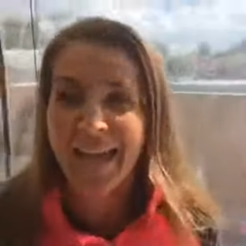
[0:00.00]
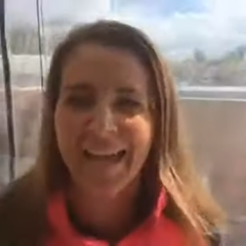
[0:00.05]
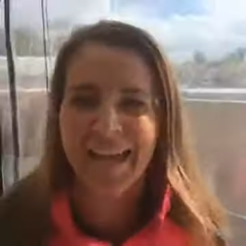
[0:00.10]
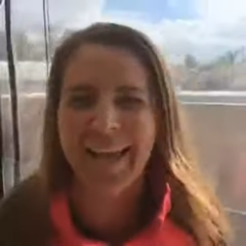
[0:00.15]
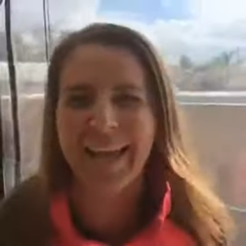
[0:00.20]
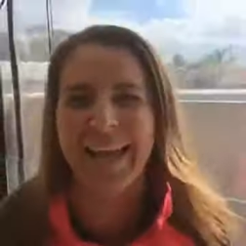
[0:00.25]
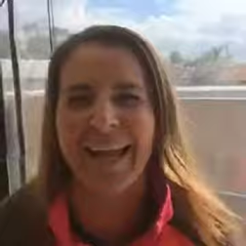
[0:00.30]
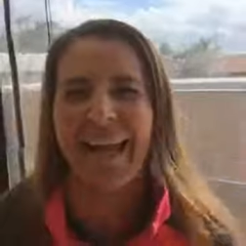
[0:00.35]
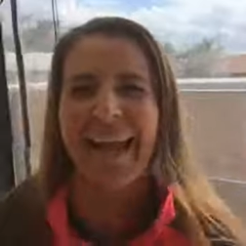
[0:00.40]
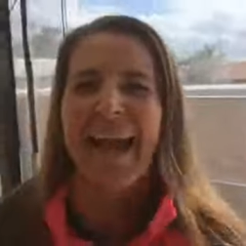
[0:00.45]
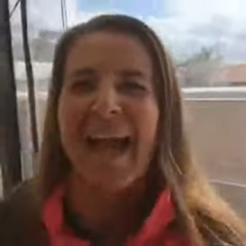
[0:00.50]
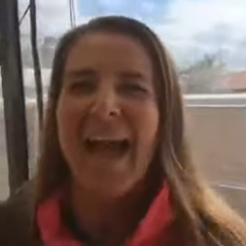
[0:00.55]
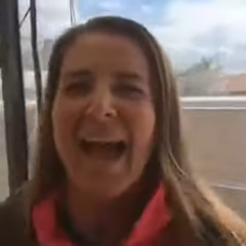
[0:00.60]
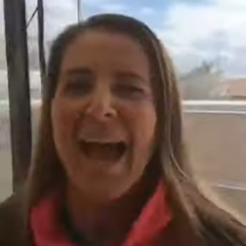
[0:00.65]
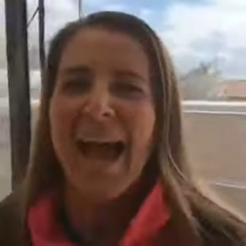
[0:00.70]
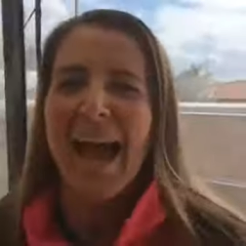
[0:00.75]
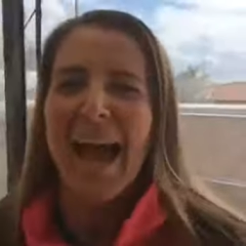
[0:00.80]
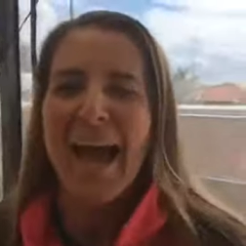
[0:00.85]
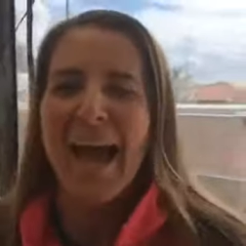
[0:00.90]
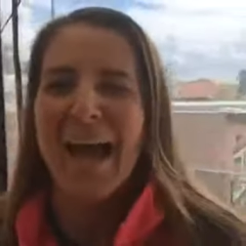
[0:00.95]
Yay!
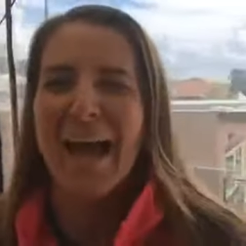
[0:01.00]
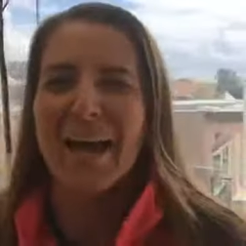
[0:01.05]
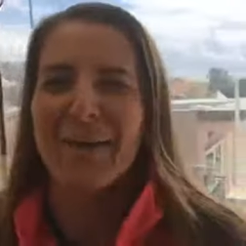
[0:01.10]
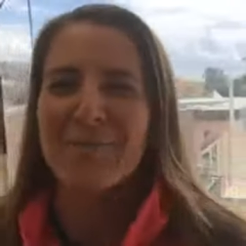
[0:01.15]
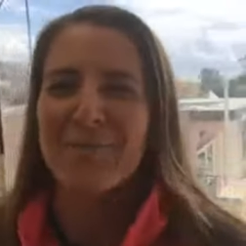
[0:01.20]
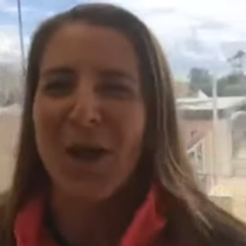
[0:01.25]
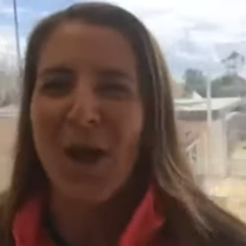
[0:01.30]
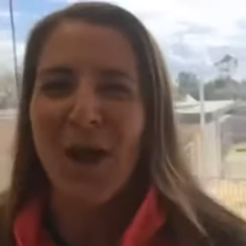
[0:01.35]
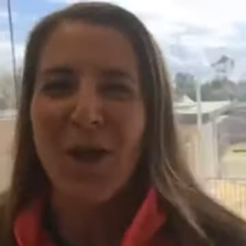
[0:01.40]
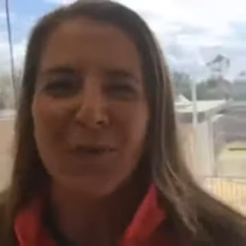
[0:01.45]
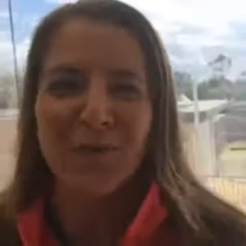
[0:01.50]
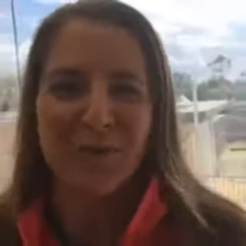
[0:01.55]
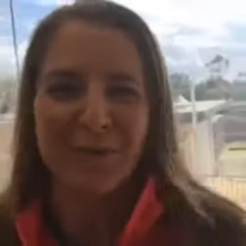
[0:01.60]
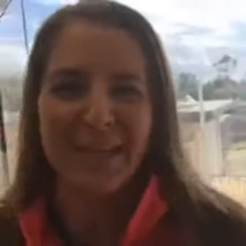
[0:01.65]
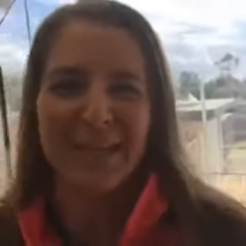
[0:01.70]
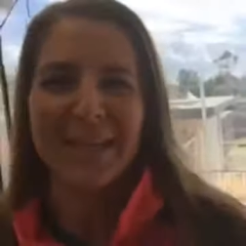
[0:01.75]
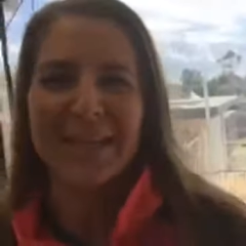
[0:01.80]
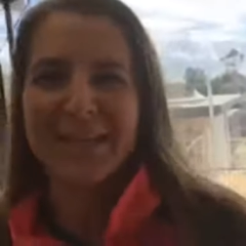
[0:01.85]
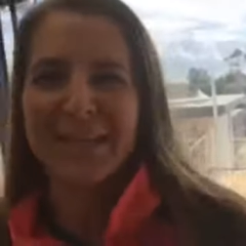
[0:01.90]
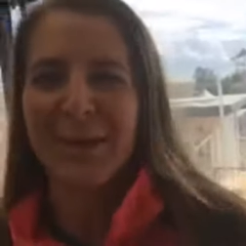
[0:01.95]

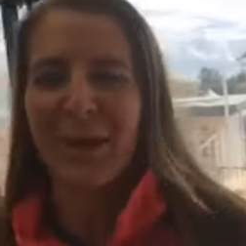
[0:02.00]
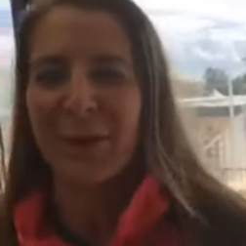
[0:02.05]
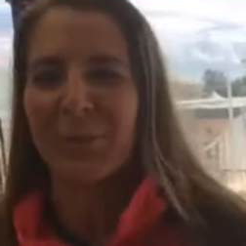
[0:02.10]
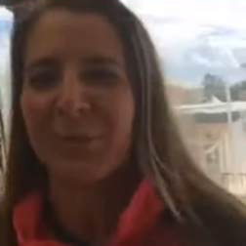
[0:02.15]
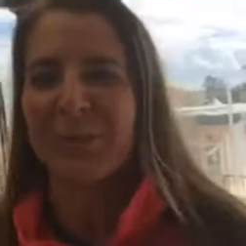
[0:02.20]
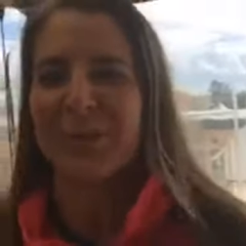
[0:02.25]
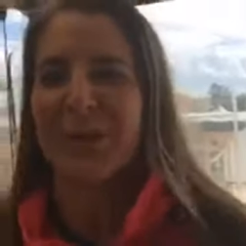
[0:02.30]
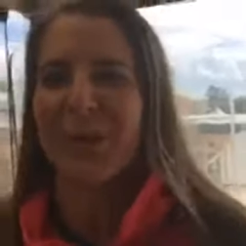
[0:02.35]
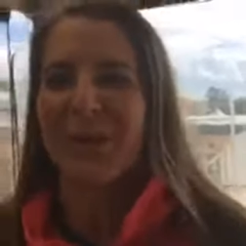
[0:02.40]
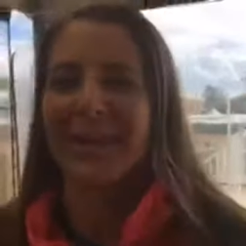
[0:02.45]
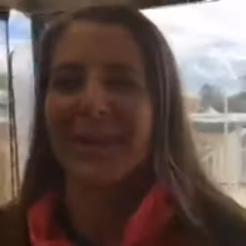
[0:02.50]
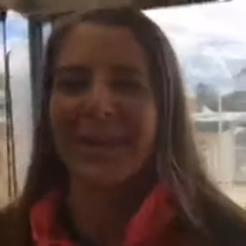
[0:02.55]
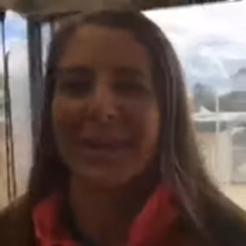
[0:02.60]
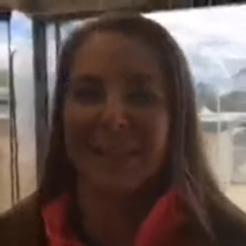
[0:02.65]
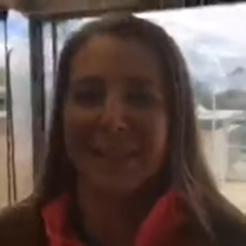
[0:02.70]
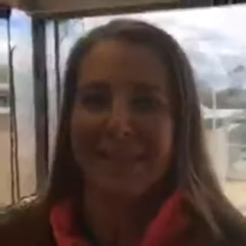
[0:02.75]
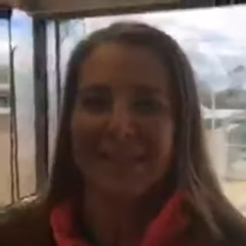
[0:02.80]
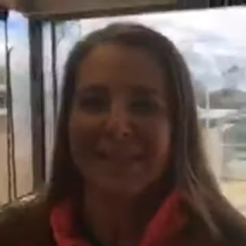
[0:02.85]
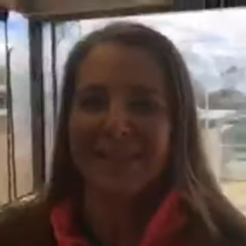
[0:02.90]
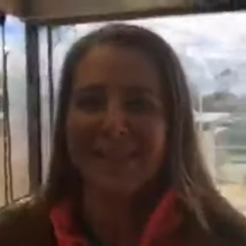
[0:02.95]
hopefully, you know, we don't
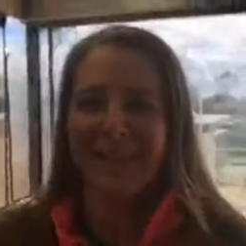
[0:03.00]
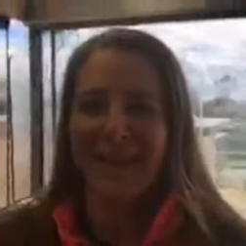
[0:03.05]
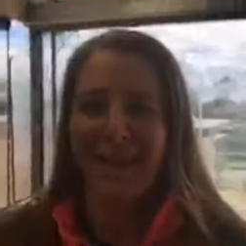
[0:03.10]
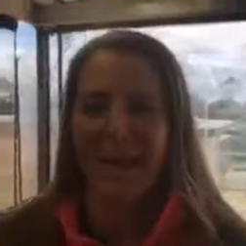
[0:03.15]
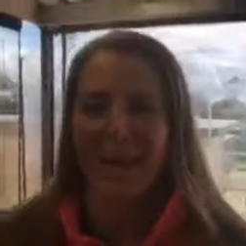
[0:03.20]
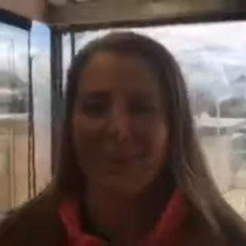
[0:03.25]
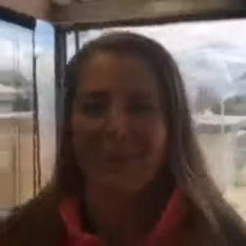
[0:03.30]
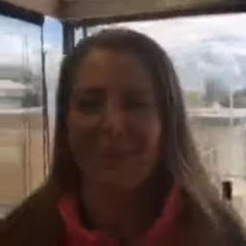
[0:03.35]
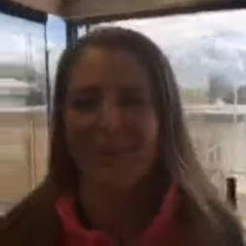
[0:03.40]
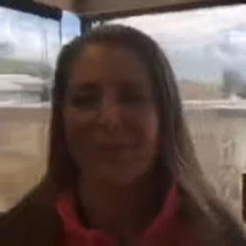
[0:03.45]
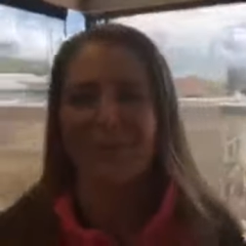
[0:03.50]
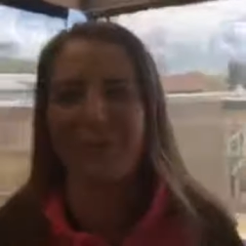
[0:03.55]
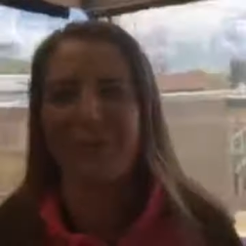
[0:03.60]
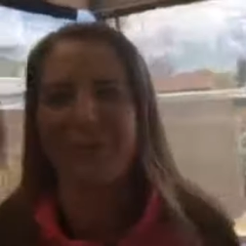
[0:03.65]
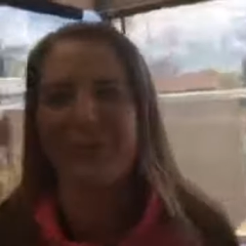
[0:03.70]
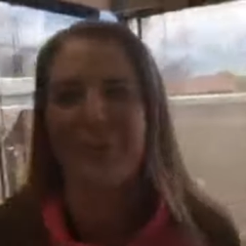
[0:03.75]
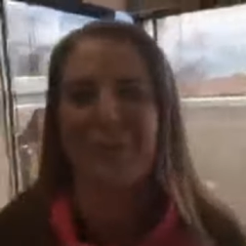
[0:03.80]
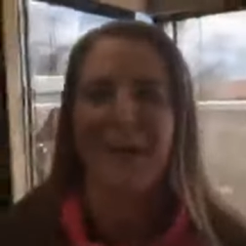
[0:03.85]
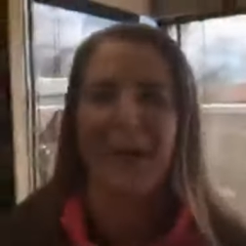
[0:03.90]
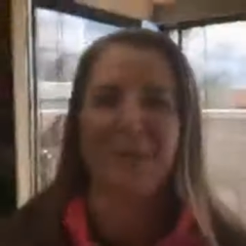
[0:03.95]
kill it before
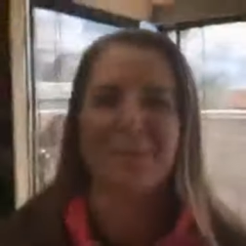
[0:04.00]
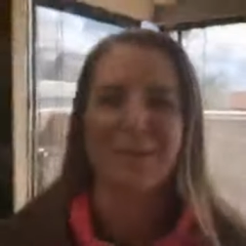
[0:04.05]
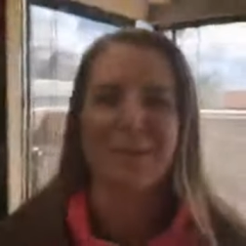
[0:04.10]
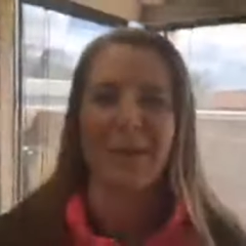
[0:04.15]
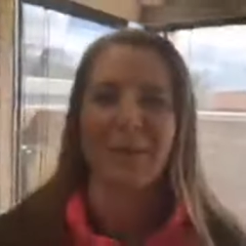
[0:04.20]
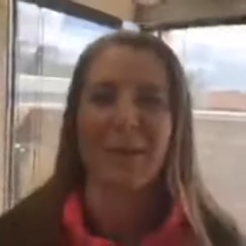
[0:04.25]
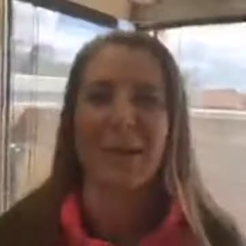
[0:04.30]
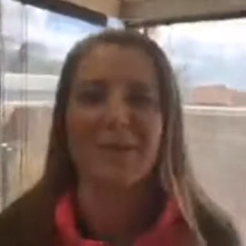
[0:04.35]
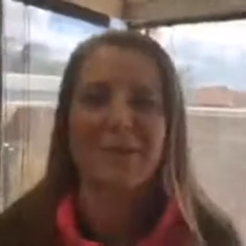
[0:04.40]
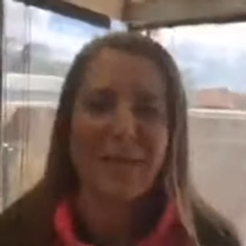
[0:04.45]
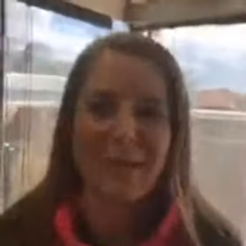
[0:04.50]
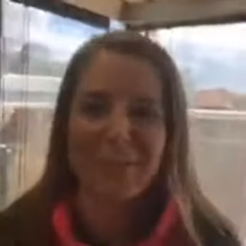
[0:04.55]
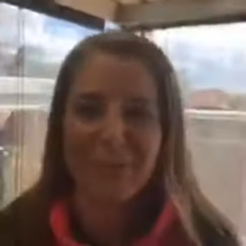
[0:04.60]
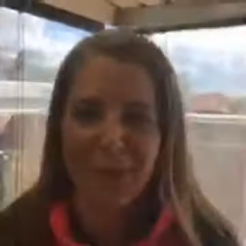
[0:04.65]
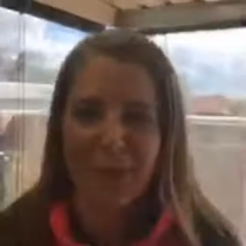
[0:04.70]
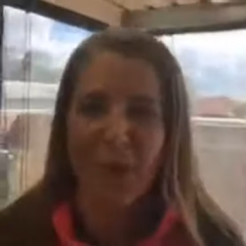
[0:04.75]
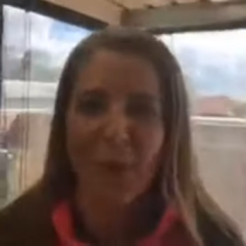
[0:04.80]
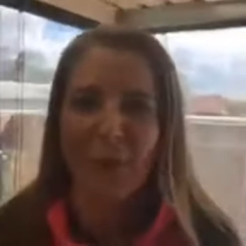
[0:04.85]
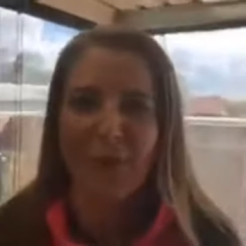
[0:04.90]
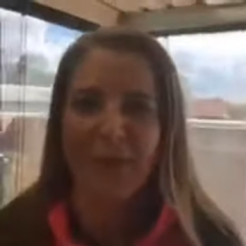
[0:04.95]
summer comes around. We have to empty
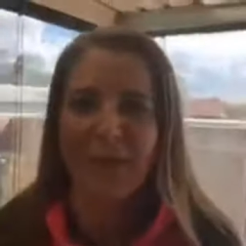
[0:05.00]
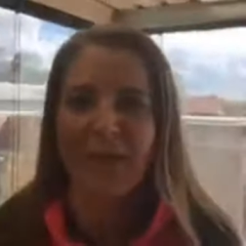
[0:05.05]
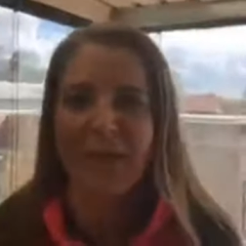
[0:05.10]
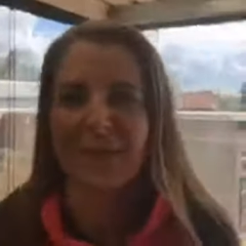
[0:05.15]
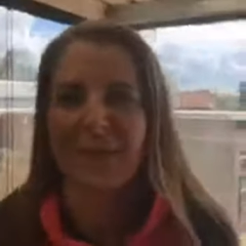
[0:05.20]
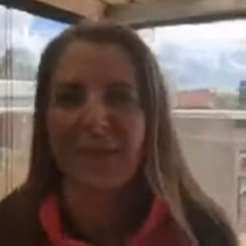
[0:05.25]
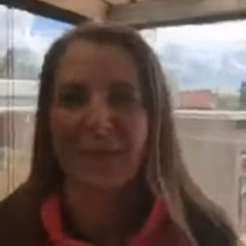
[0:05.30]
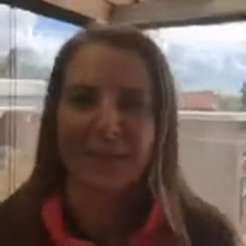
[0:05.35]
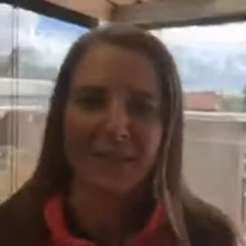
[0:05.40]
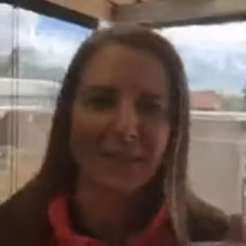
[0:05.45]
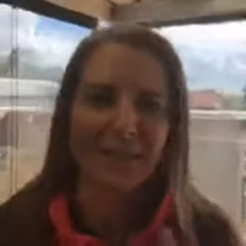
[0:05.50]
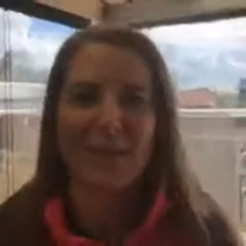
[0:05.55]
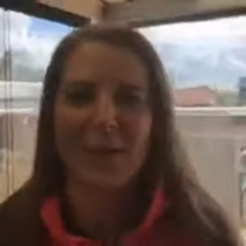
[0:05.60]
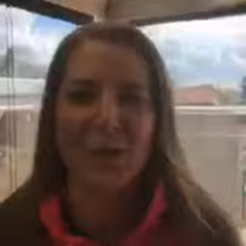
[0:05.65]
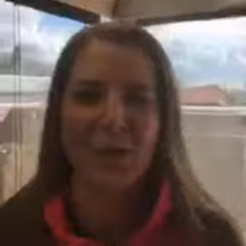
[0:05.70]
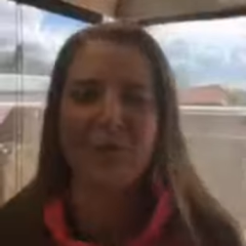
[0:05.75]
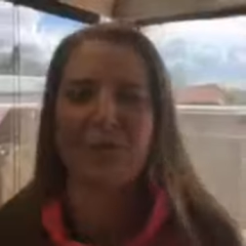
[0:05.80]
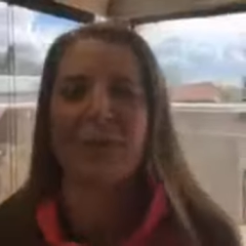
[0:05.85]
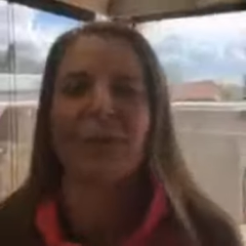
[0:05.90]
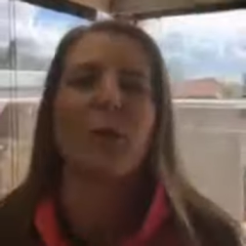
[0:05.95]
the whole thing and then, you
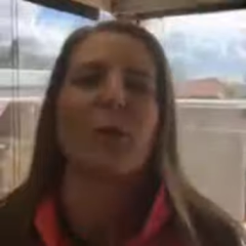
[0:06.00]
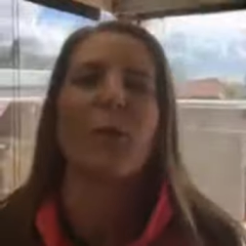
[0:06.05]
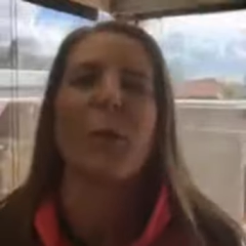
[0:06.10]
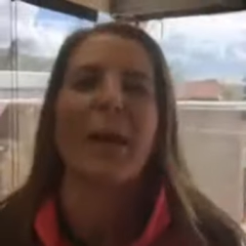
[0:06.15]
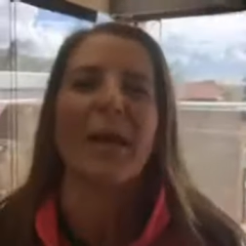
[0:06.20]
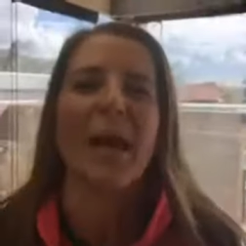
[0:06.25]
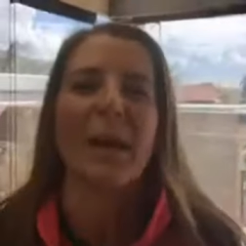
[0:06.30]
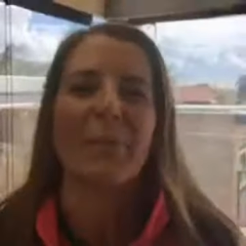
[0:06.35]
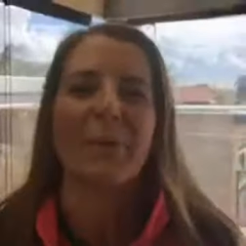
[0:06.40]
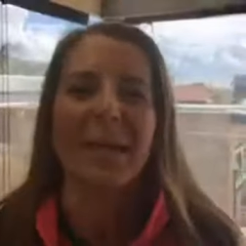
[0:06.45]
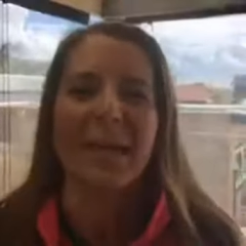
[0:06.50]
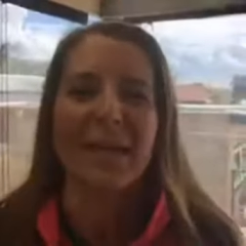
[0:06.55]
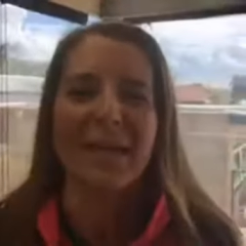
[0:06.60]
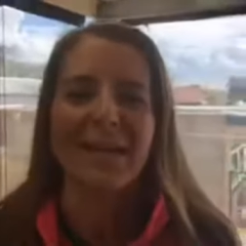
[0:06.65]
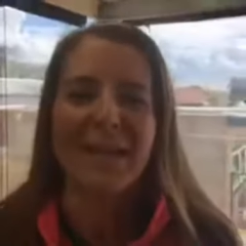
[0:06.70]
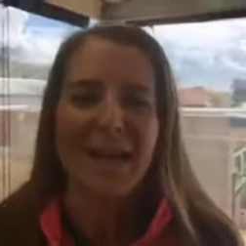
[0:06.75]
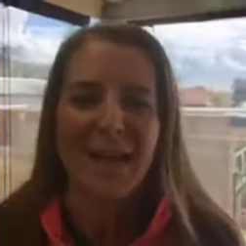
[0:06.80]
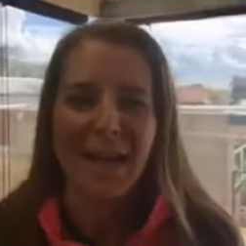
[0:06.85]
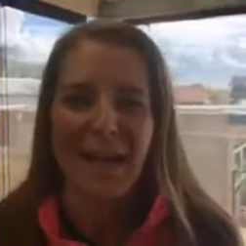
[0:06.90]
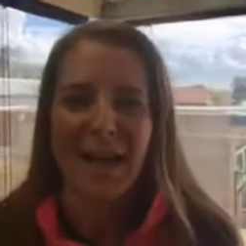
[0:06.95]
know, fill it all back up again.